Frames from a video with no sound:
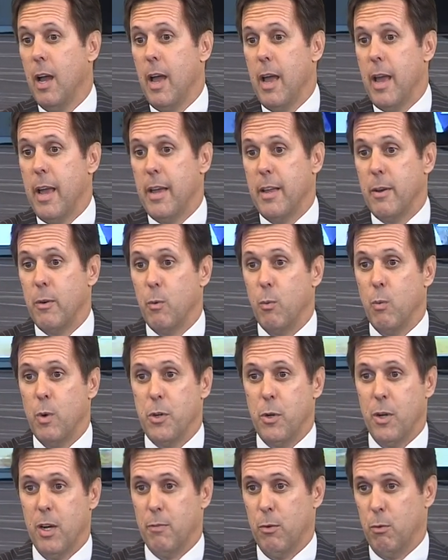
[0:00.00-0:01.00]
And
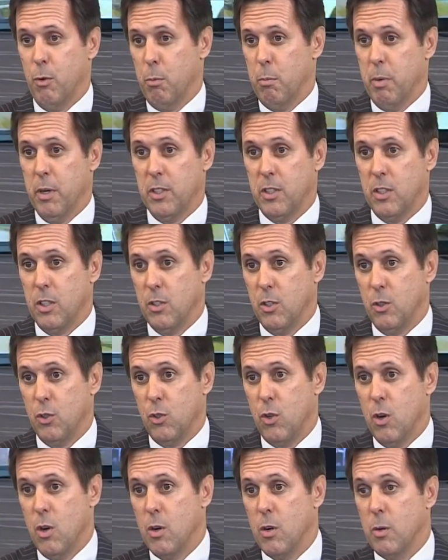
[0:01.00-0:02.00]
when you have a robust and
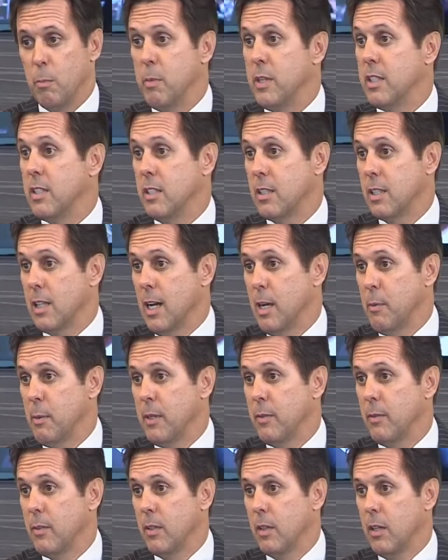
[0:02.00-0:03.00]
strong business
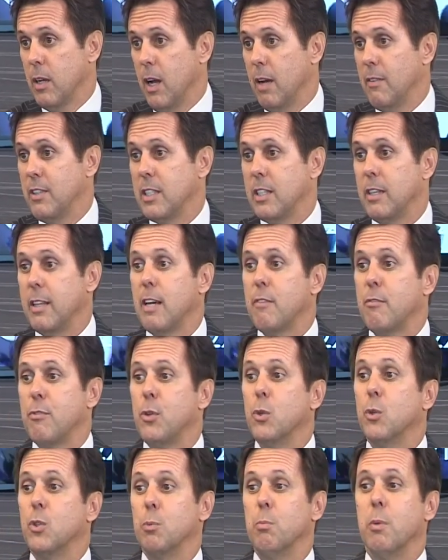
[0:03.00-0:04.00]
climate, obviously that
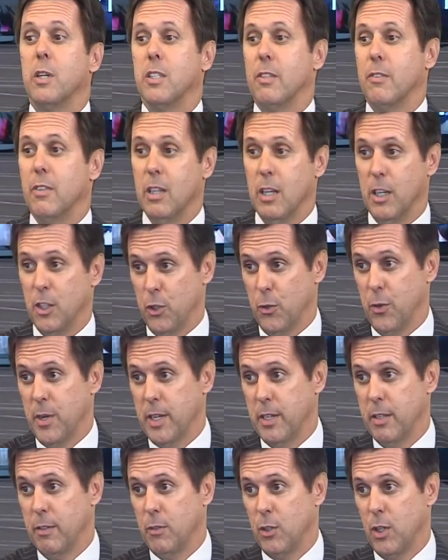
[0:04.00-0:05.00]
fuels much of the luxury
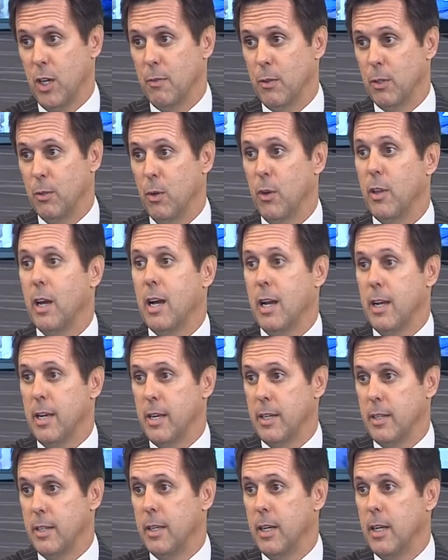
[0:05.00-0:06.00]
end of travel, or the
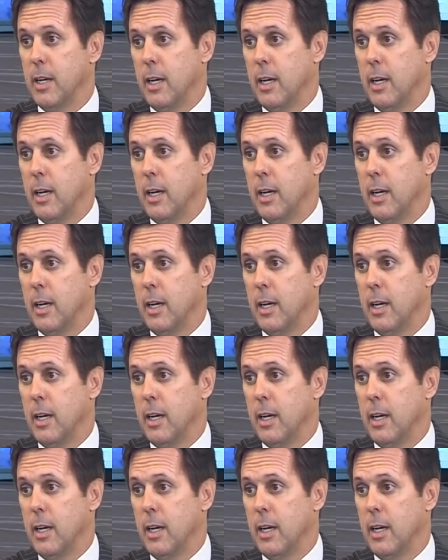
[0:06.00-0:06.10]
high-end